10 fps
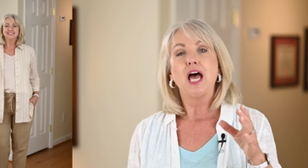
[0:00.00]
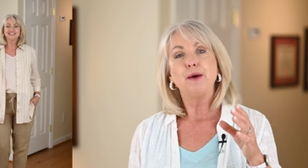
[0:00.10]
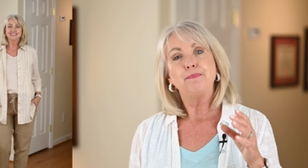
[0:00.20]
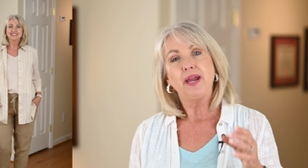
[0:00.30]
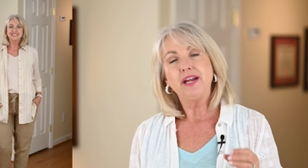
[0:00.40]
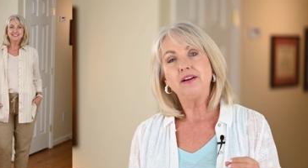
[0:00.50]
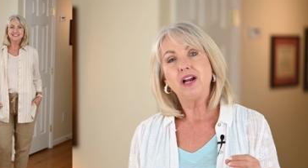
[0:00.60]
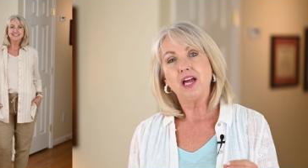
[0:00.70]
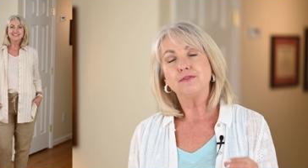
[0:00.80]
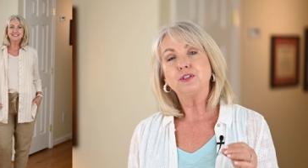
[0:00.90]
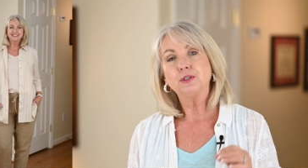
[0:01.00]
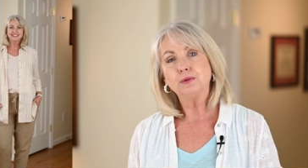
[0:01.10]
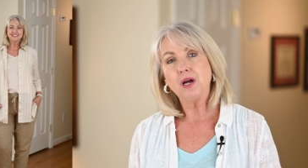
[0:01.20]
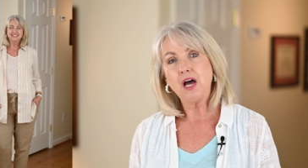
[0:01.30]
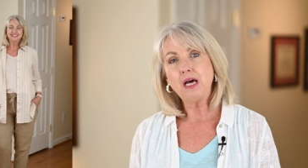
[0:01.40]
a pair of
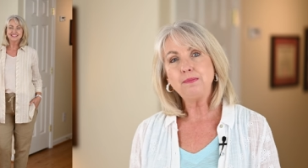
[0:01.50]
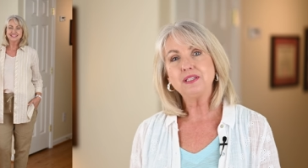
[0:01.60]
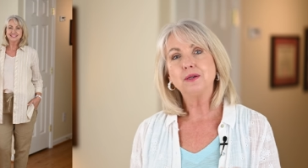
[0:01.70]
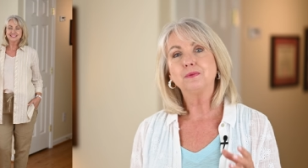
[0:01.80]
cropped,